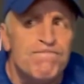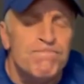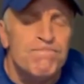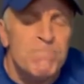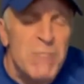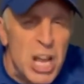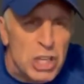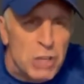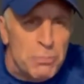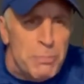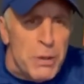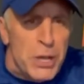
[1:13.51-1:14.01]

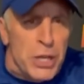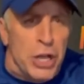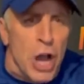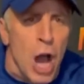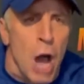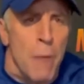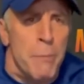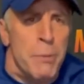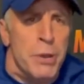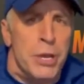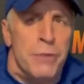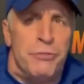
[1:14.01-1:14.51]
It's
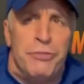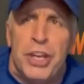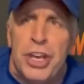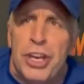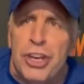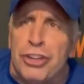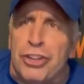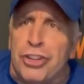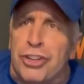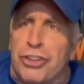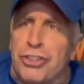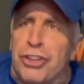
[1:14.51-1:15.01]
becoming
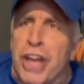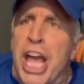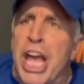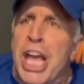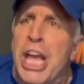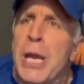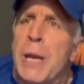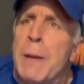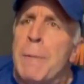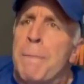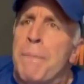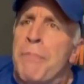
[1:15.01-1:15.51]
the
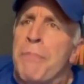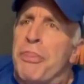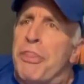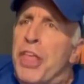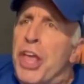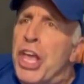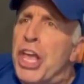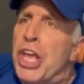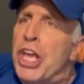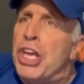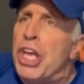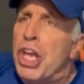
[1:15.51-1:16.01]
same
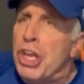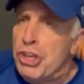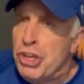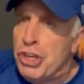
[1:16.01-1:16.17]
thing